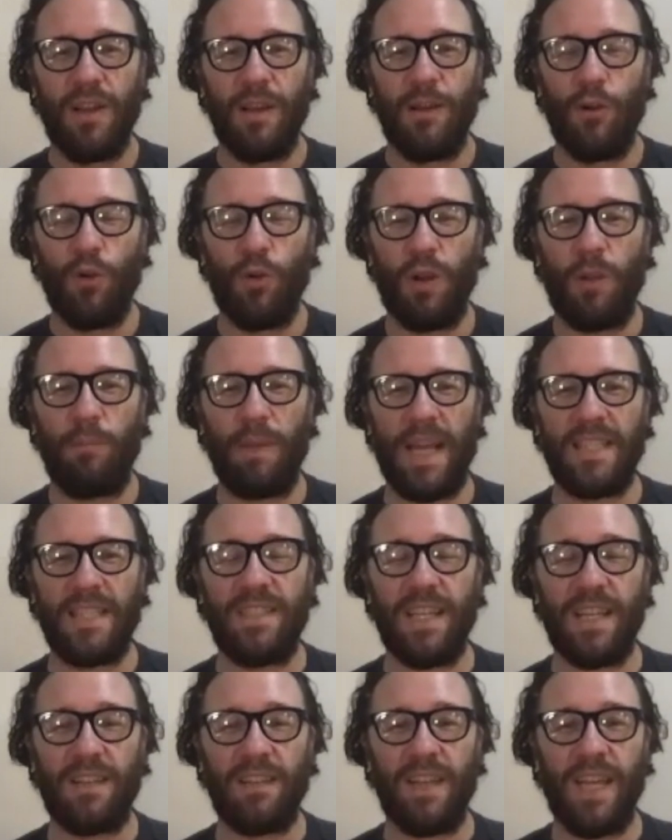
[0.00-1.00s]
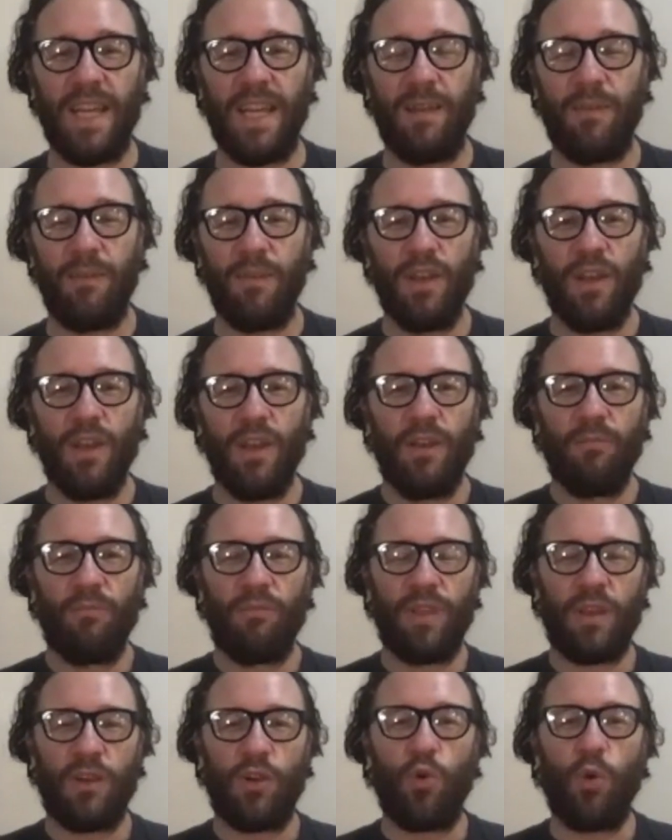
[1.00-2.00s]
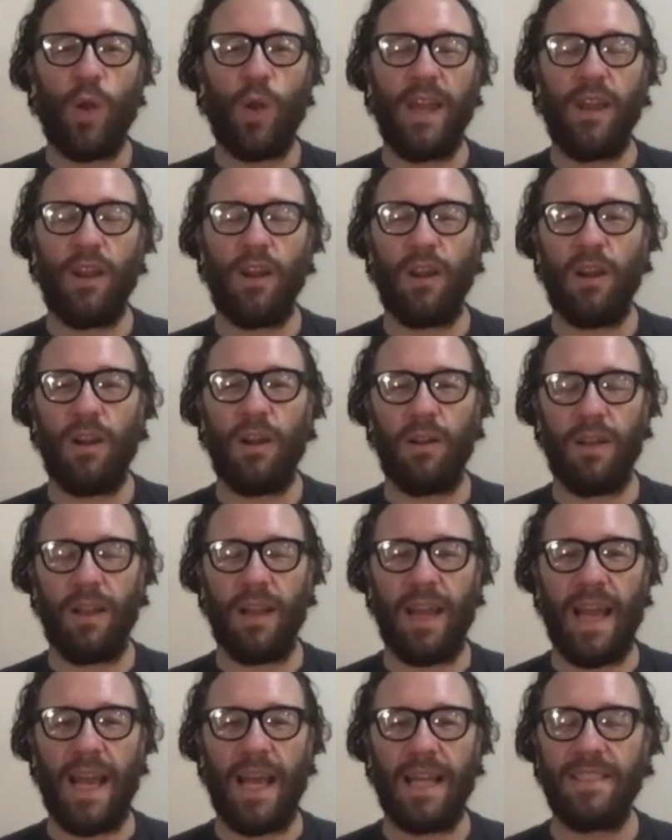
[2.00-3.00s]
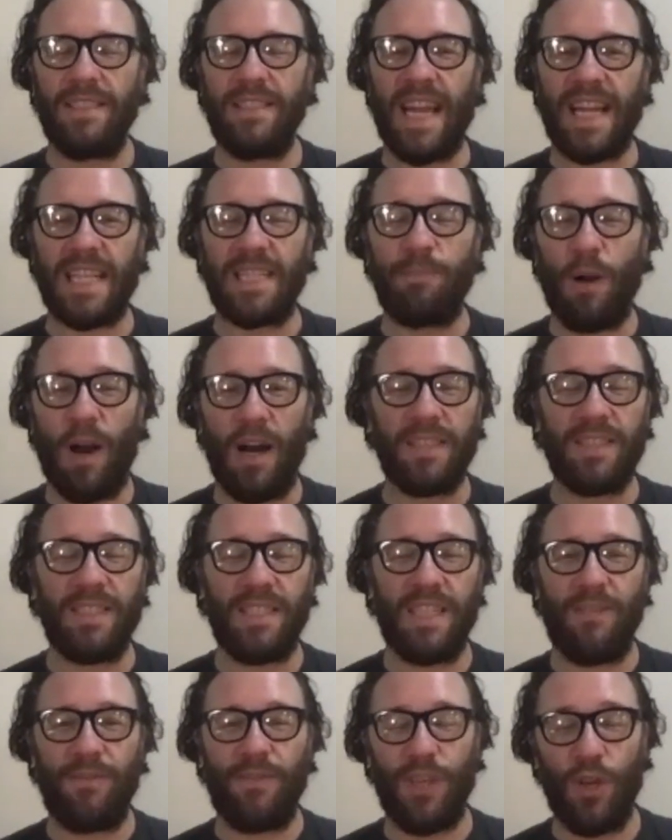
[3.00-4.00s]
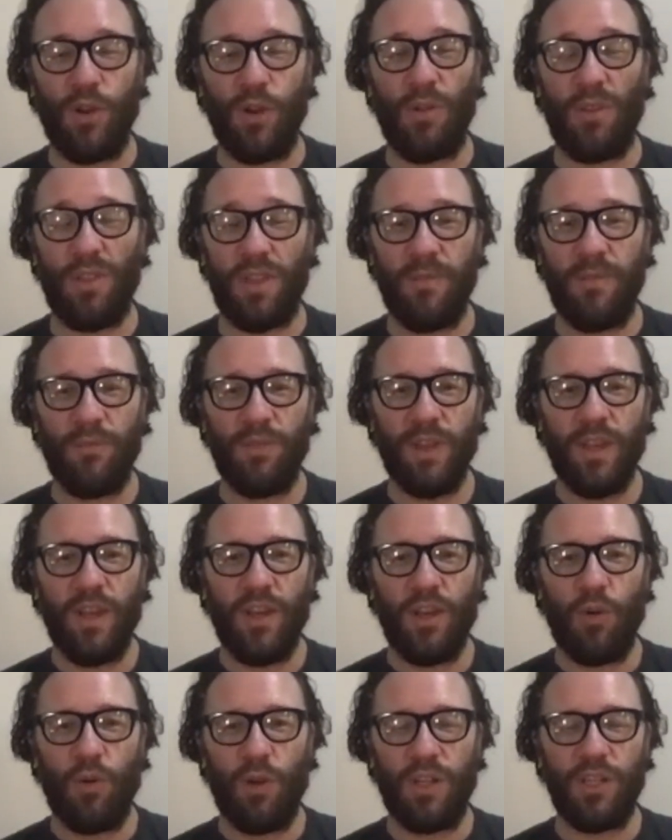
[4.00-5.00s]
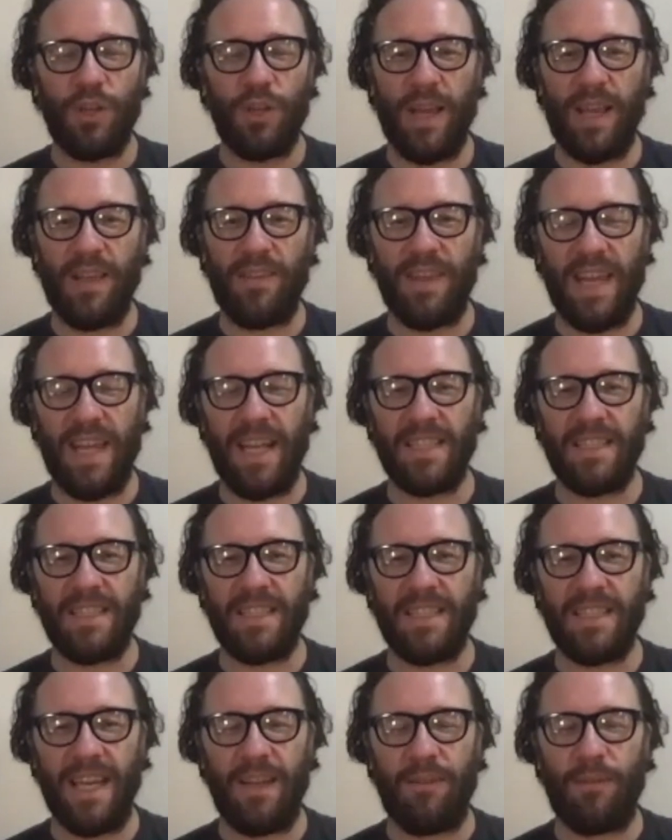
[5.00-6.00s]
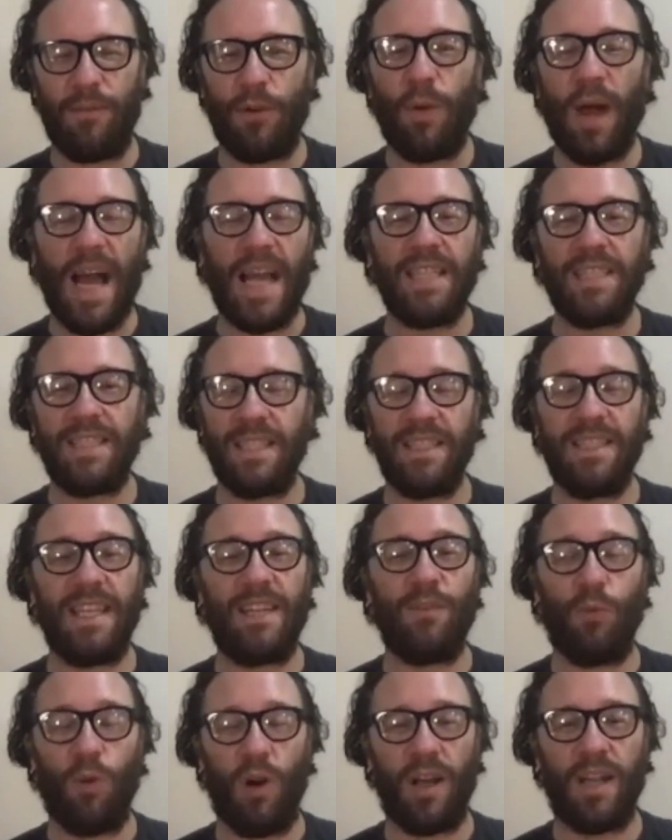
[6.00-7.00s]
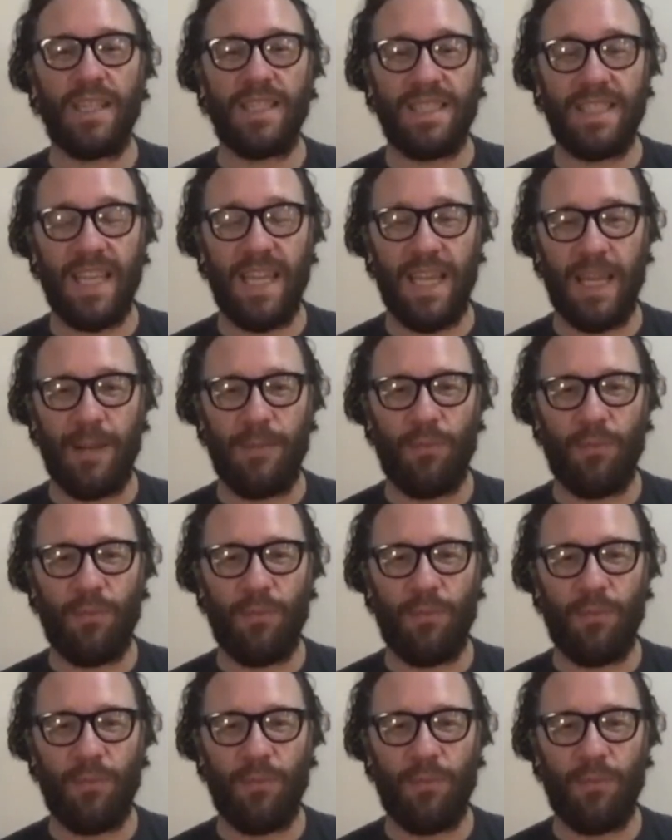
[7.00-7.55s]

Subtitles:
who were basically queer and sex-positive youth who were doing things that Verizon didn't want to see.